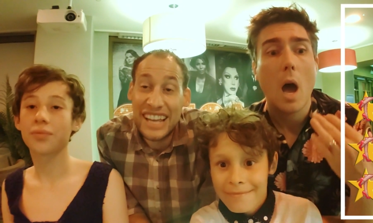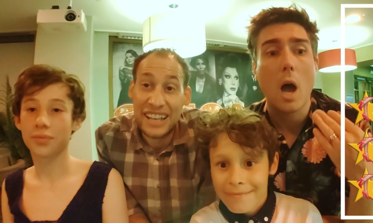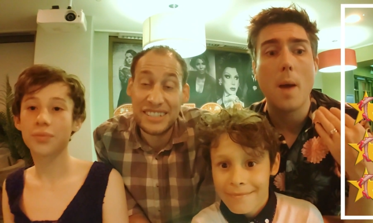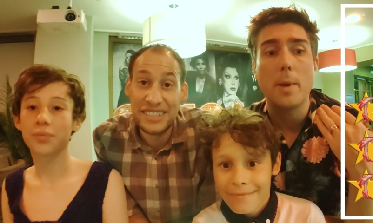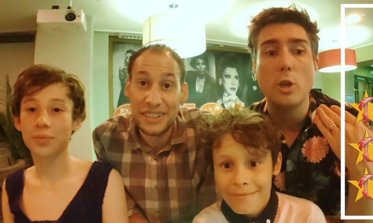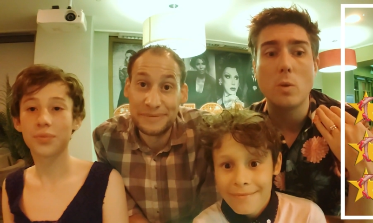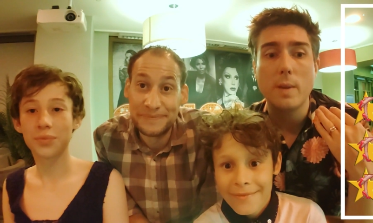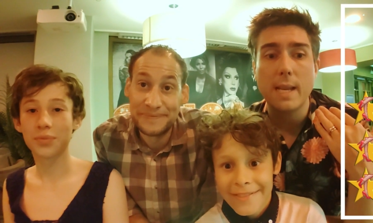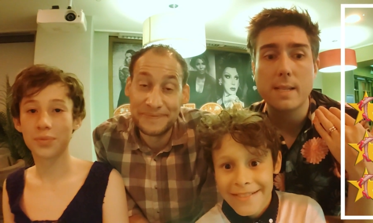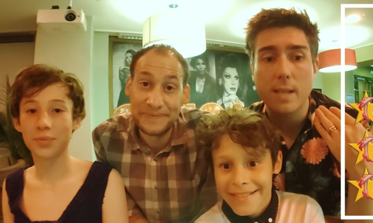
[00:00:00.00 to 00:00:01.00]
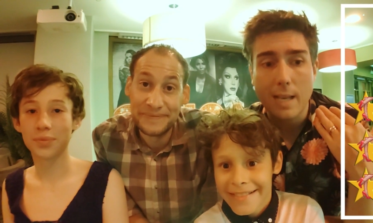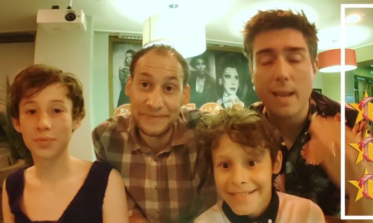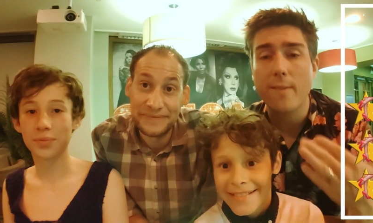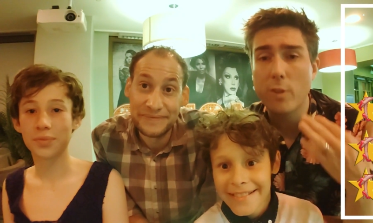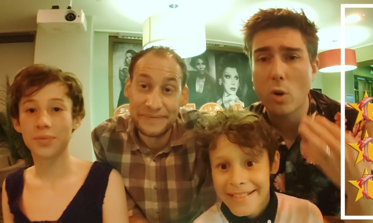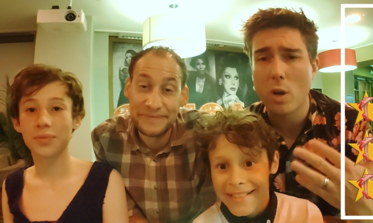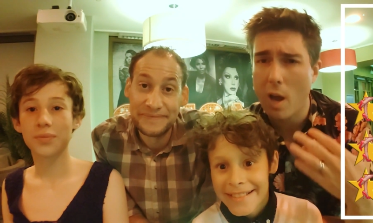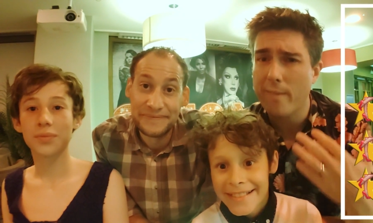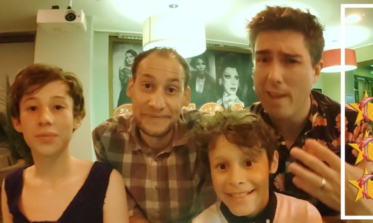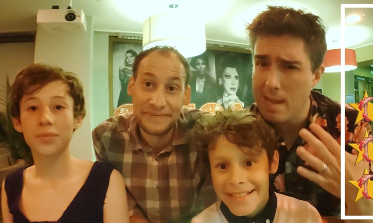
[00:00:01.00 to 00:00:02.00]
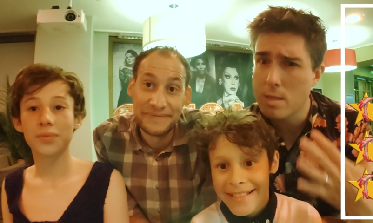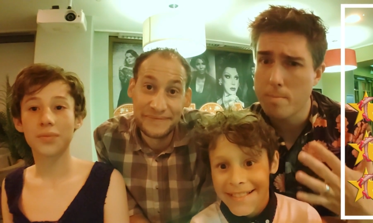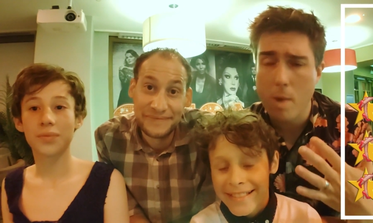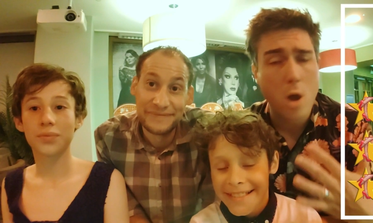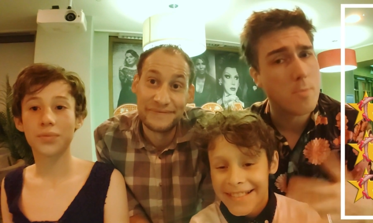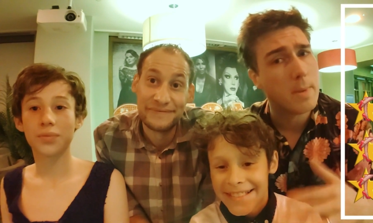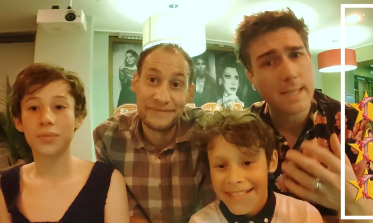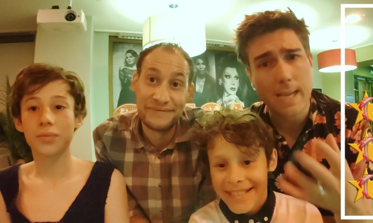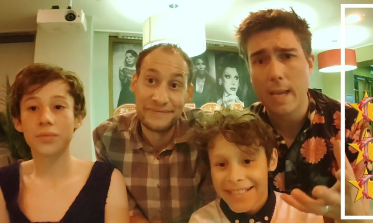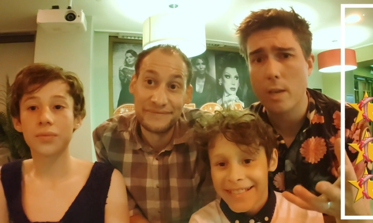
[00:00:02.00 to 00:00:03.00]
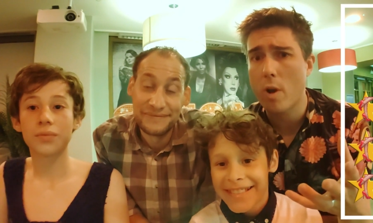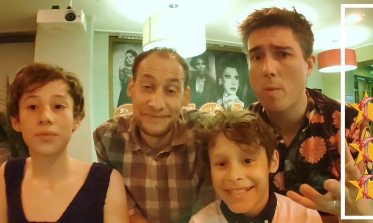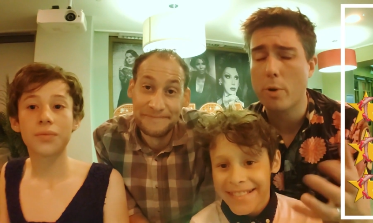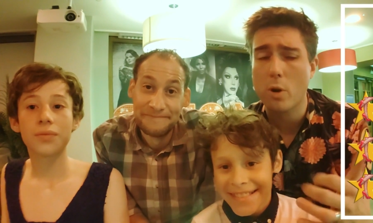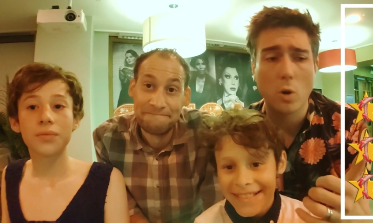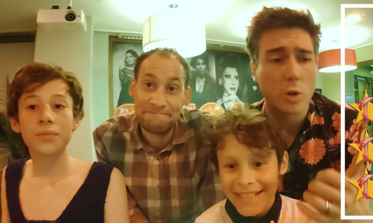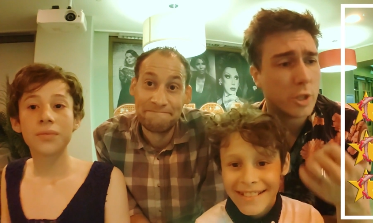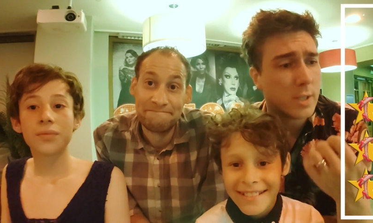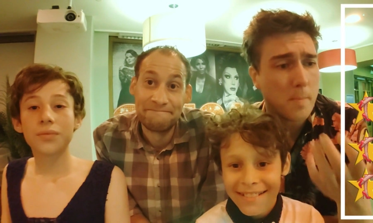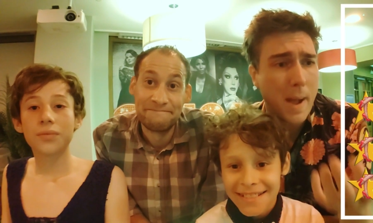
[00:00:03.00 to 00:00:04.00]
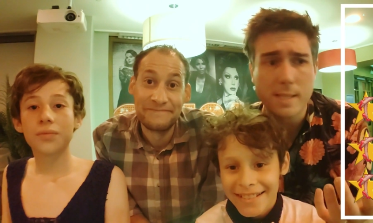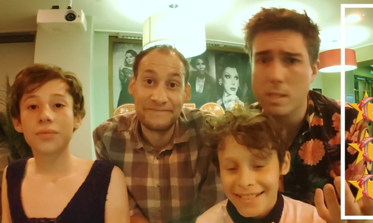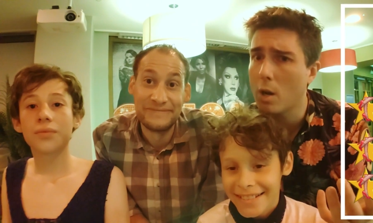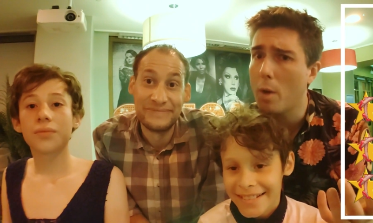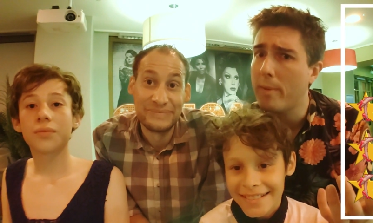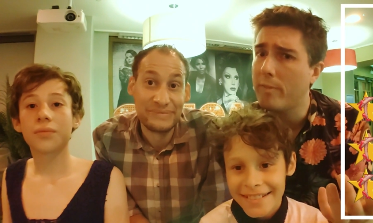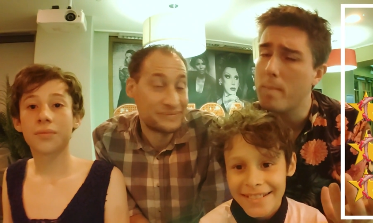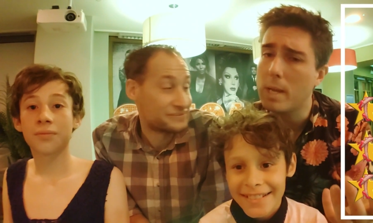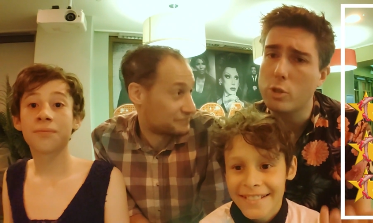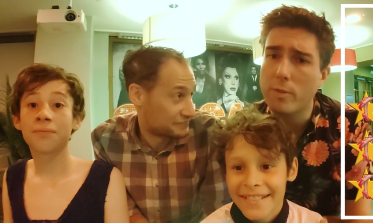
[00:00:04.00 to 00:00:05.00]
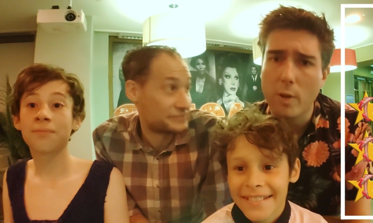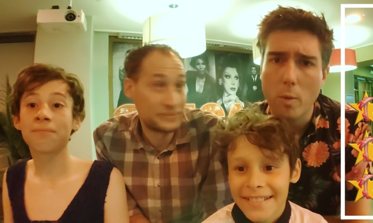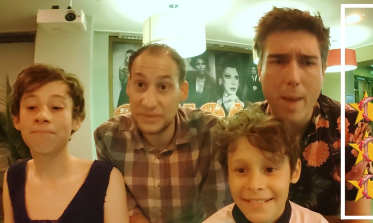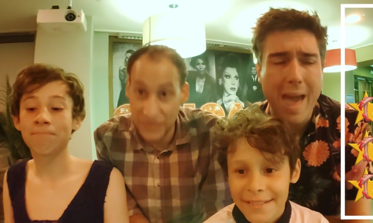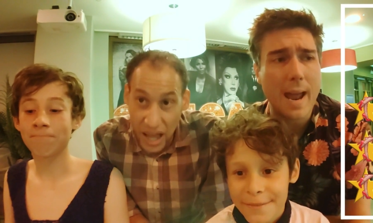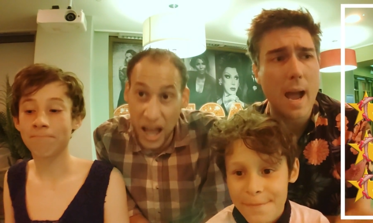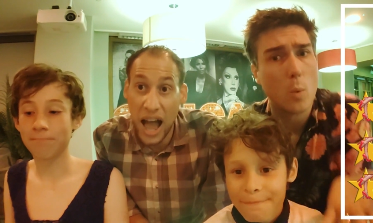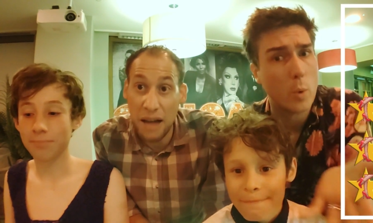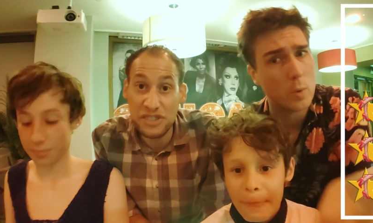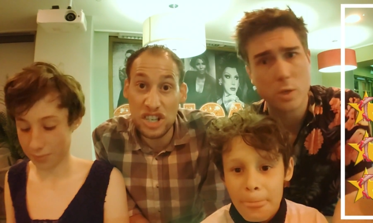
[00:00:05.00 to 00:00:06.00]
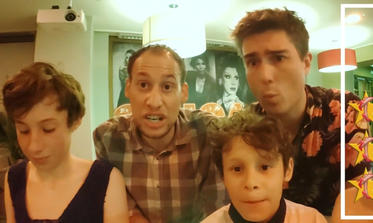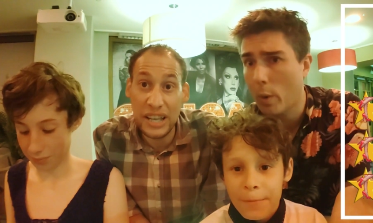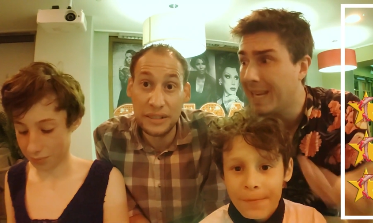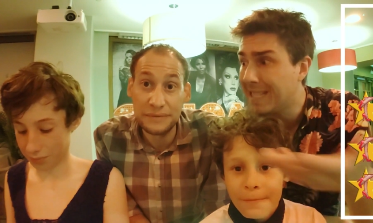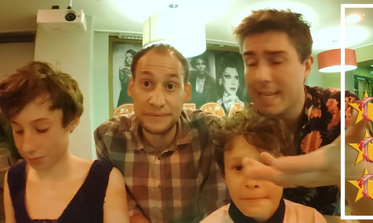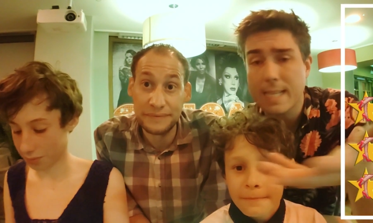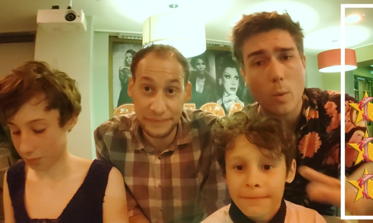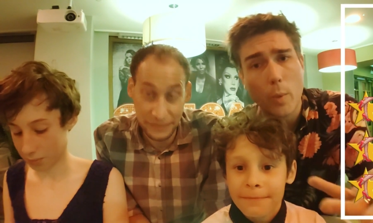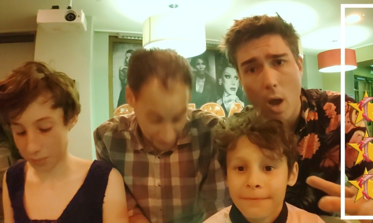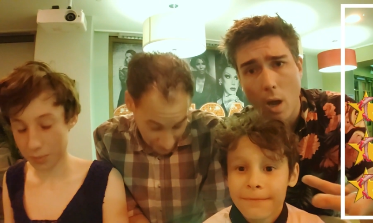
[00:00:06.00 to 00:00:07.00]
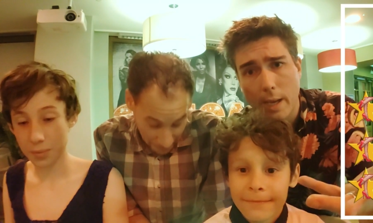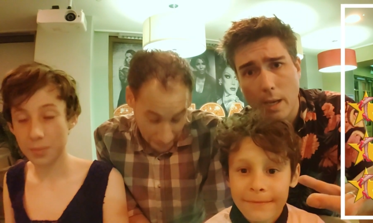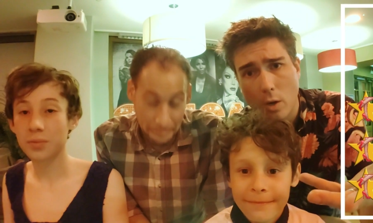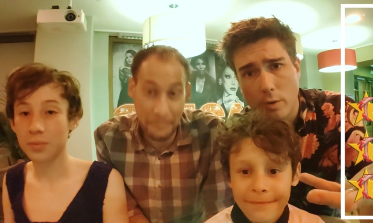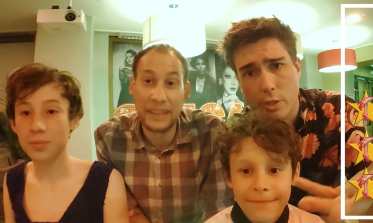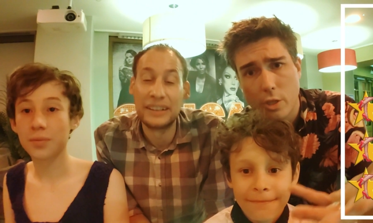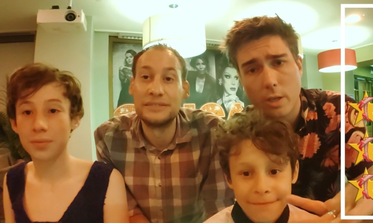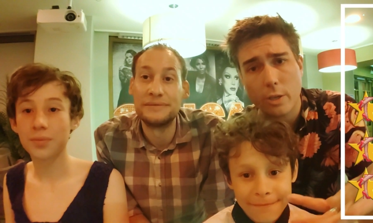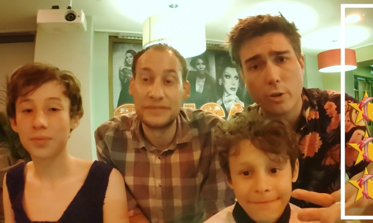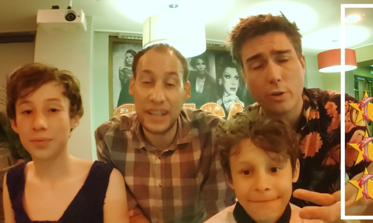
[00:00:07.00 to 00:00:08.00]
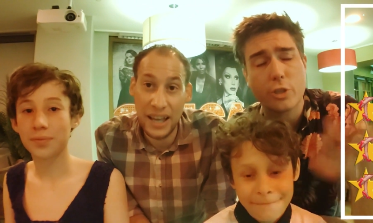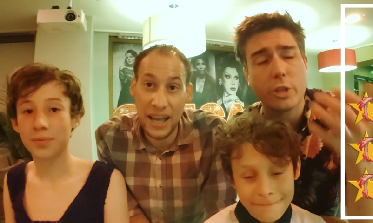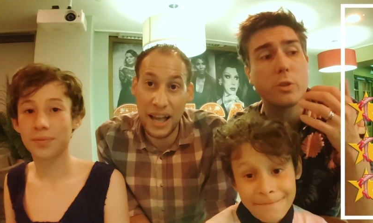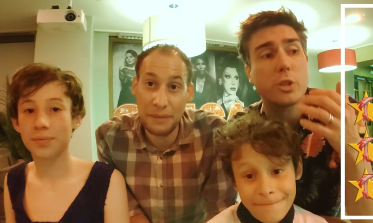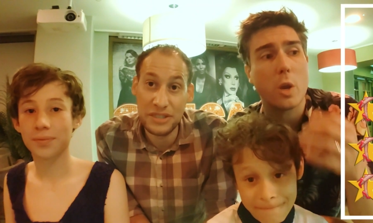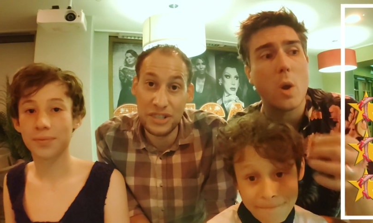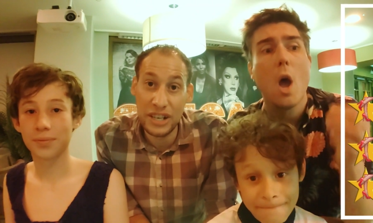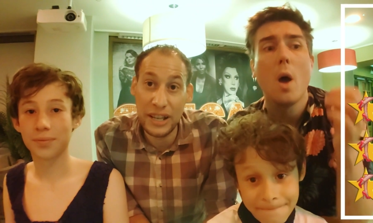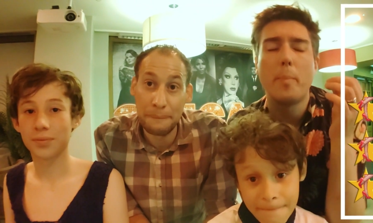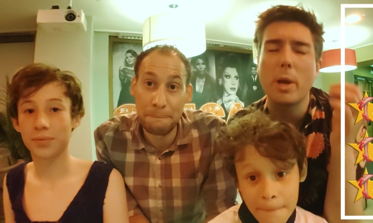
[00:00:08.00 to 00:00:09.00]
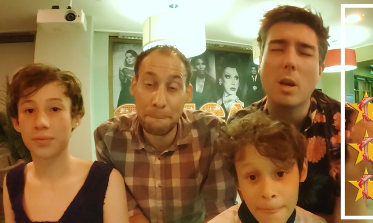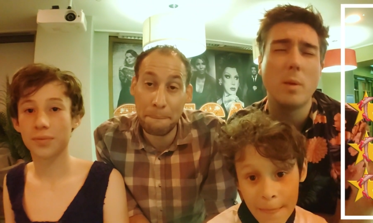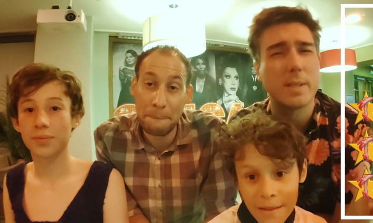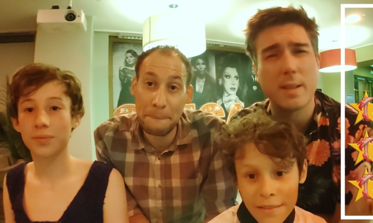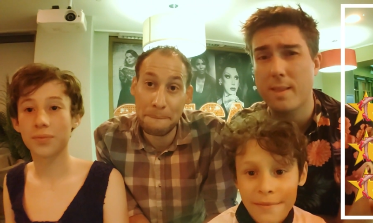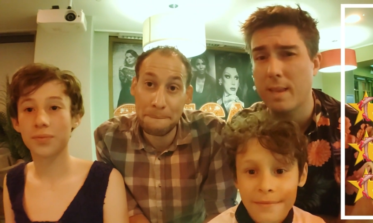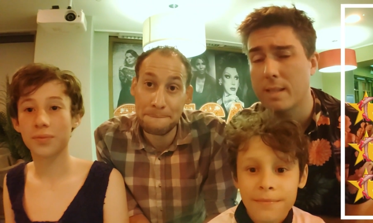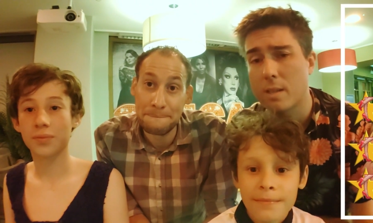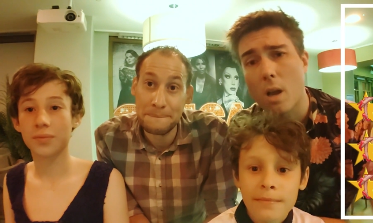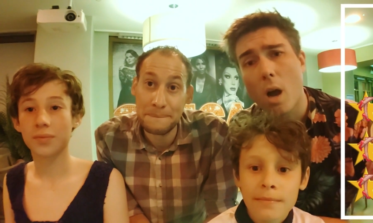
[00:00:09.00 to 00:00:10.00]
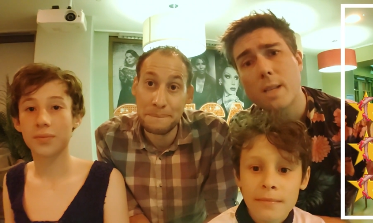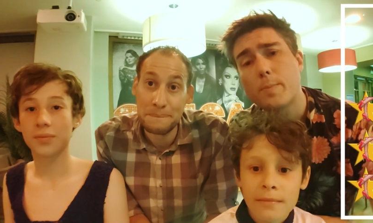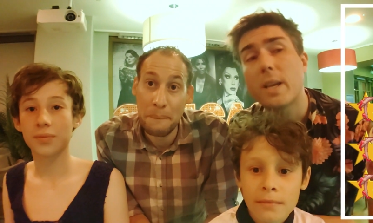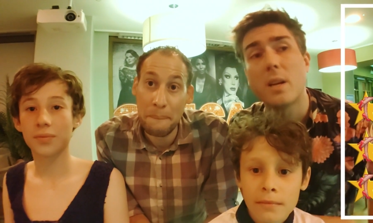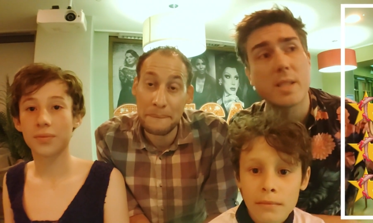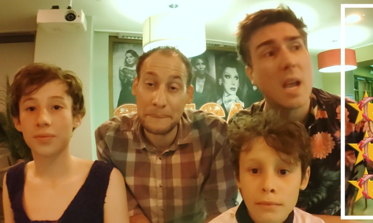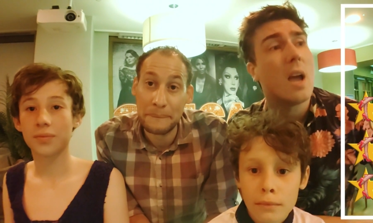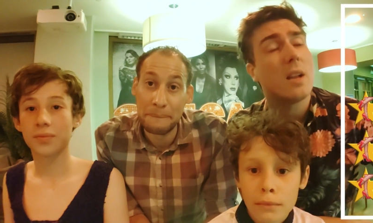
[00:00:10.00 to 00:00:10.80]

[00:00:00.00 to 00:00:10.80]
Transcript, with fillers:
Speaker 1: Yes. Um, you need to live your life in the moment. Take your own precautions. Mask up if it makes you feel better. We, would, we did, and we highly encourage, encourage you to. Absolutely. But come to the theatre, guys, because